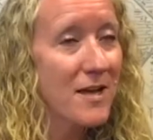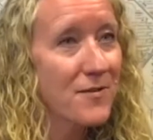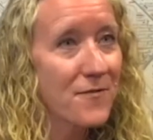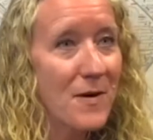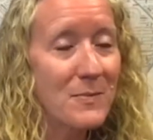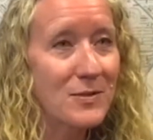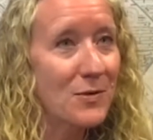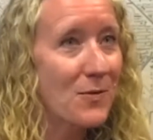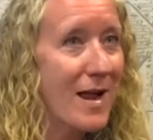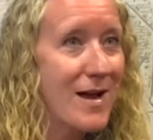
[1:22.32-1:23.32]
of fumbled
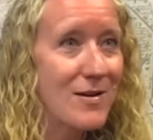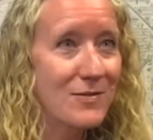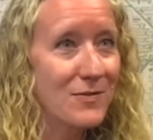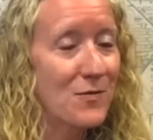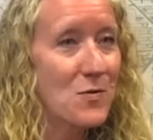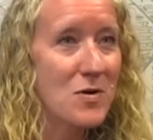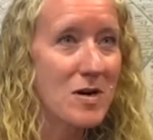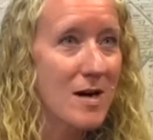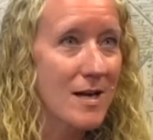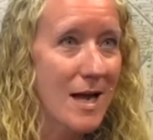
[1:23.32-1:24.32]
around
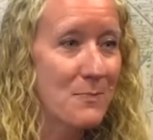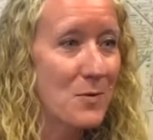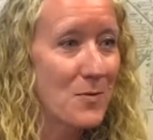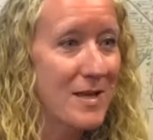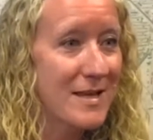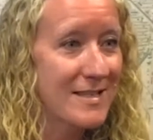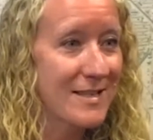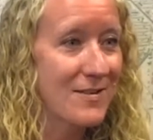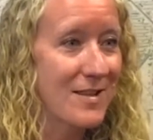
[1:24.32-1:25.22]
for a couple weeks and,